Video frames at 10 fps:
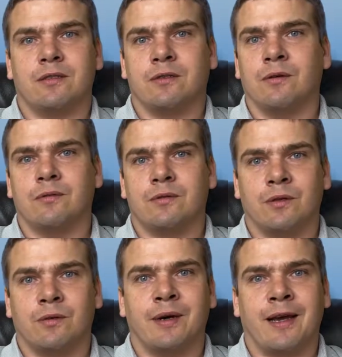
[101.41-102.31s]
So,
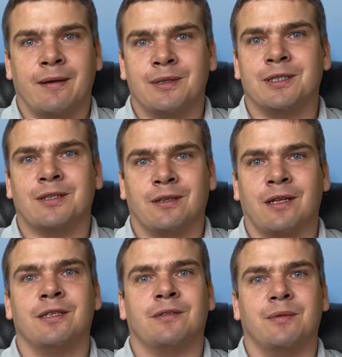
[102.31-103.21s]
so what happens to
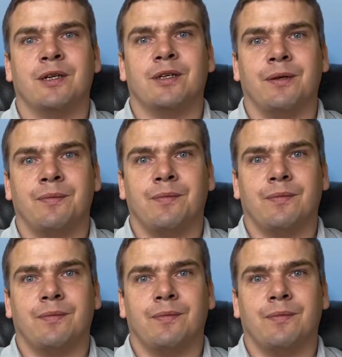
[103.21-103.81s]
London's market?